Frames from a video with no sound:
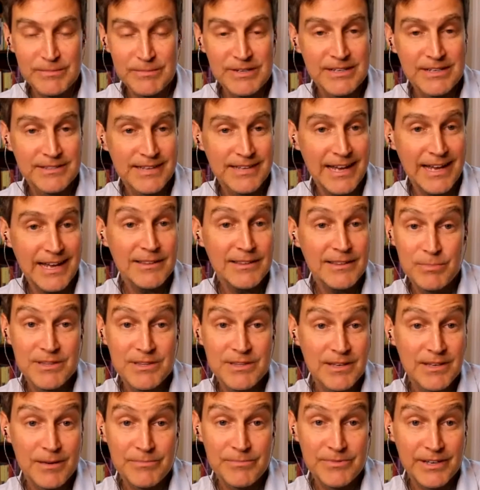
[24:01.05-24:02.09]
Because that's been
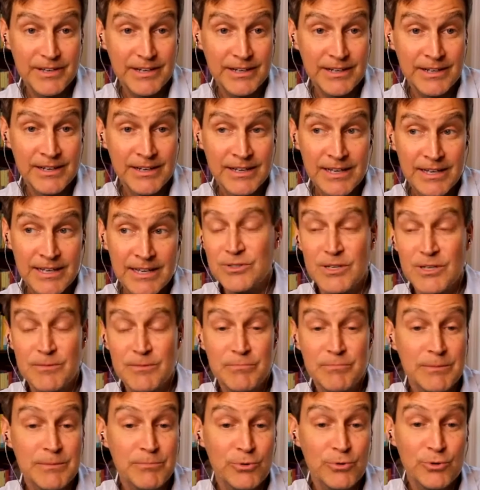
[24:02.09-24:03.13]
something some
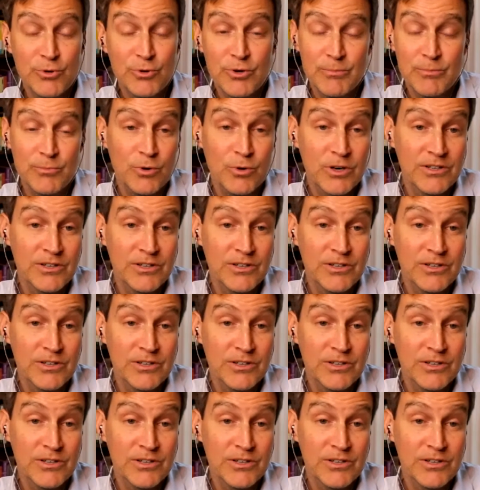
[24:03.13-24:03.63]
people who are more